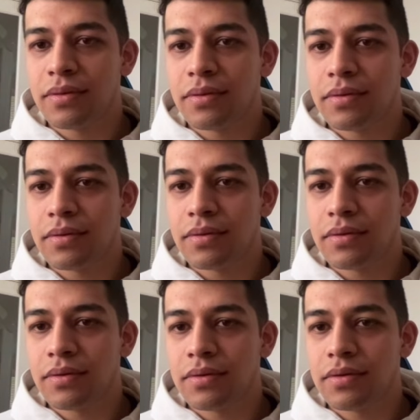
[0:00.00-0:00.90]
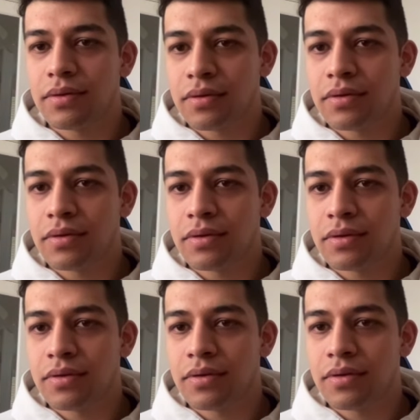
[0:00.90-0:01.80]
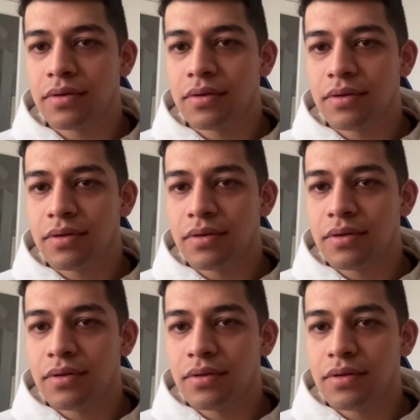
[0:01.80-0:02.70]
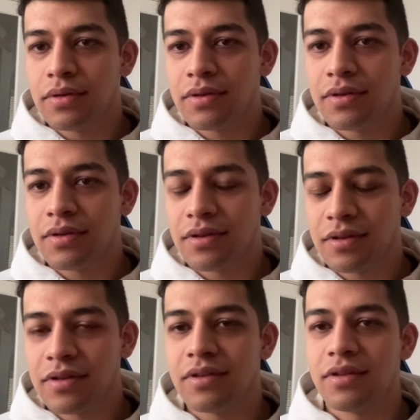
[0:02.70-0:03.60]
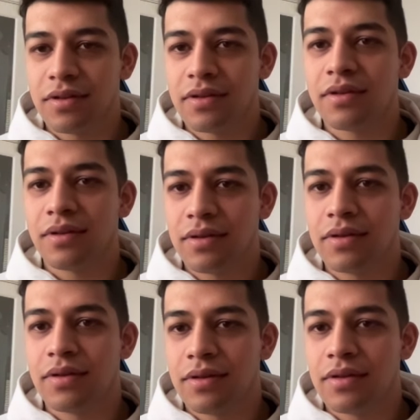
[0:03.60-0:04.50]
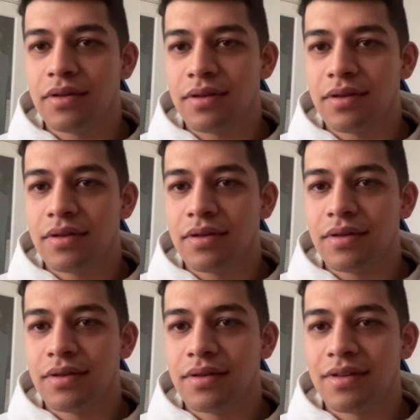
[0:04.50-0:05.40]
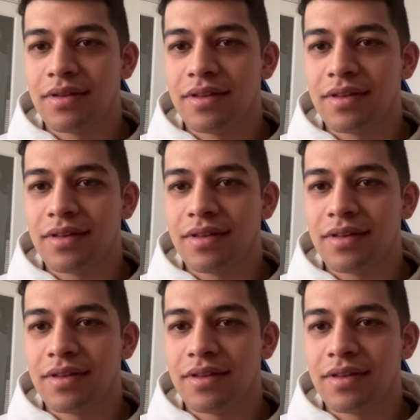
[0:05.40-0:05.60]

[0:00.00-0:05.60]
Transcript: (not speaking)